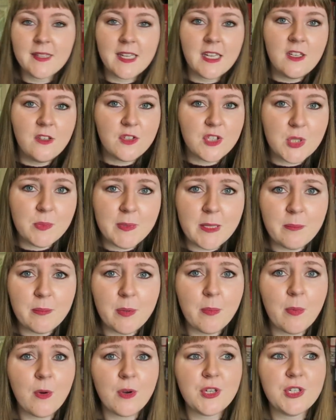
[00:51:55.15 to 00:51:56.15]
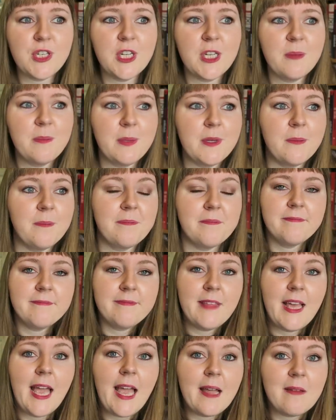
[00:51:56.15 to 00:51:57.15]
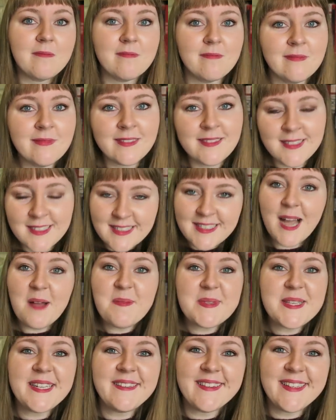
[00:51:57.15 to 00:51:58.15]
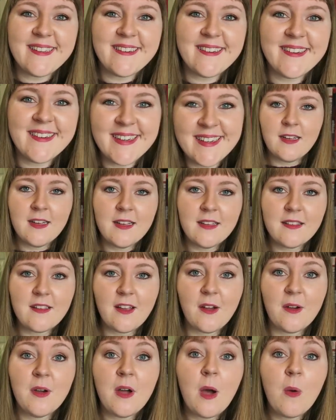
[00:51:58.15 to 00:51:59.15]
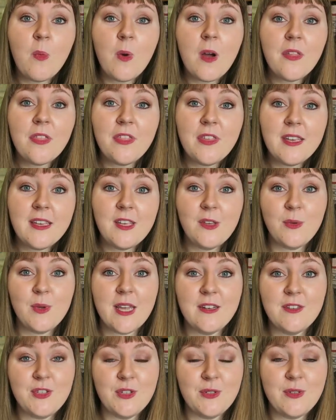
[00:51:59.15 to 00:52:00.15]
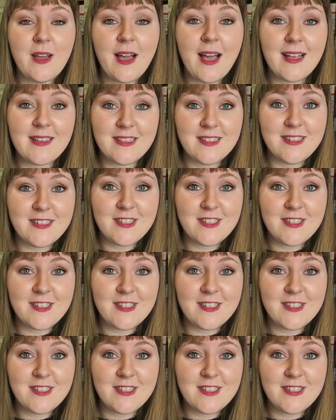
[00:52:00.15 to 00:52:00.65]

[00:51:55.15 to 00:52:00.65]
It used to be proportionate, but I'm still here. So one thing you can do as a